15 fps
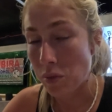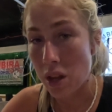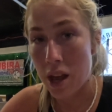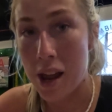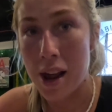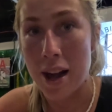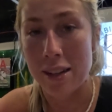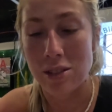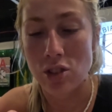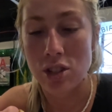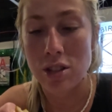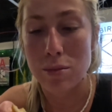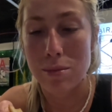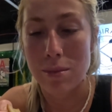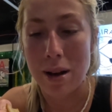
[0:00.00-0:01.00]
It has
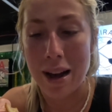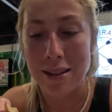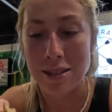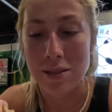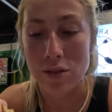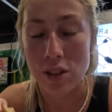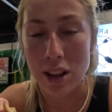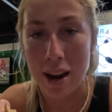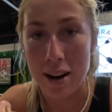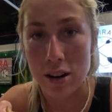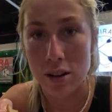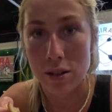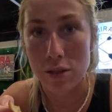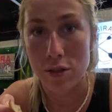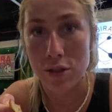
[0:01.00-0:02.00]
this massive
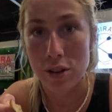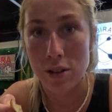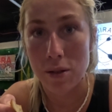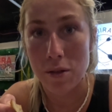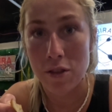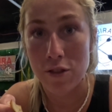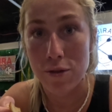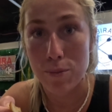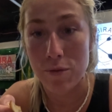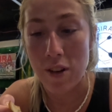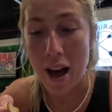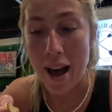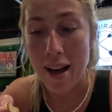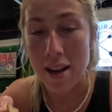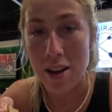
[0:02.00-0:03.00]
layer of
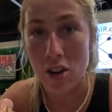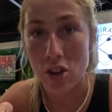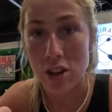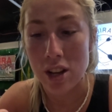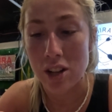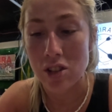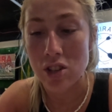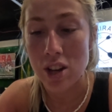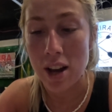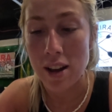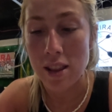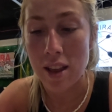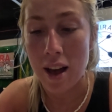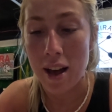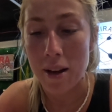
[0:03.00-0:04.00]
fat on the
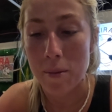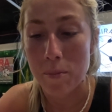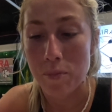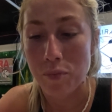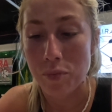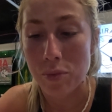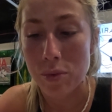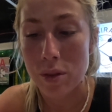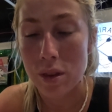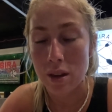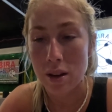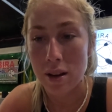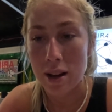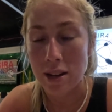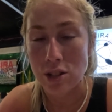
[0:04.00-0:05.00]
inside that
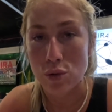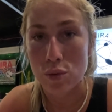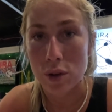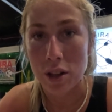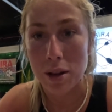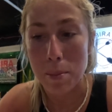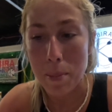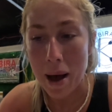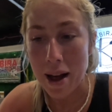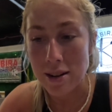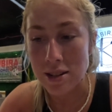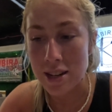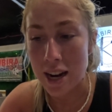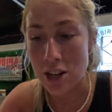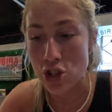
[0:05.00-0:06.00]
has a really
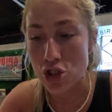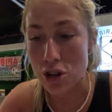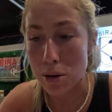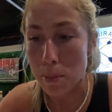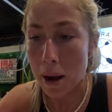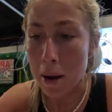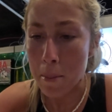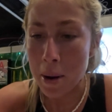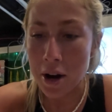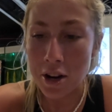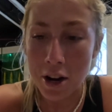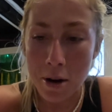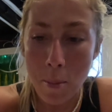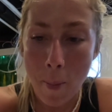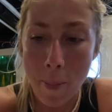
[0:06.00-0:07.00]
bad texture in my
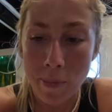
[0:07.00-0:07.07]
opinion.